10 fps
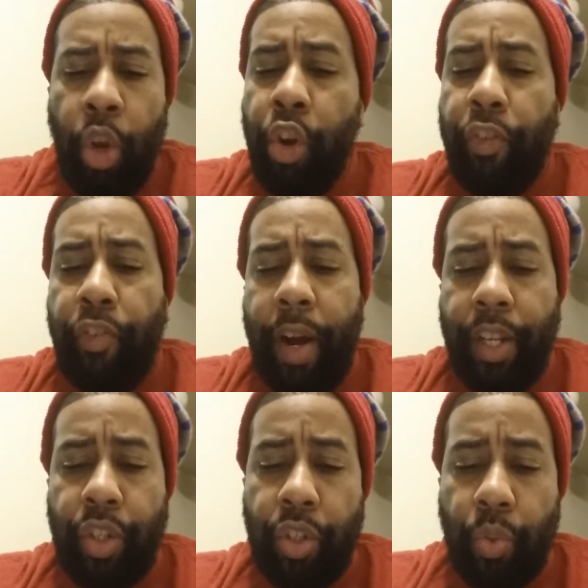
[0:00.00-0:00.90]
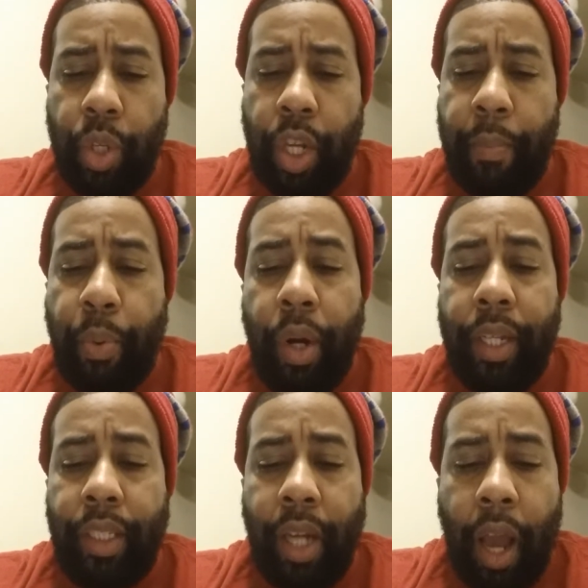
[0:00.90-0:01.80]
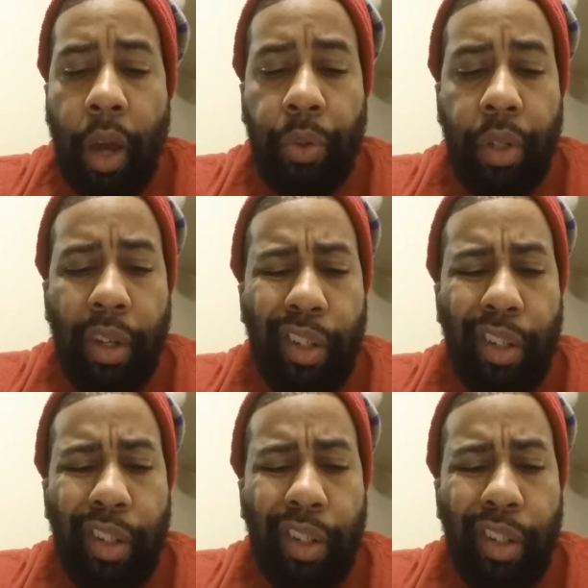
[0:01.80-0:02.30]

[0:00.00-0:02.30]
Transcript: Little Frances was a pretty child.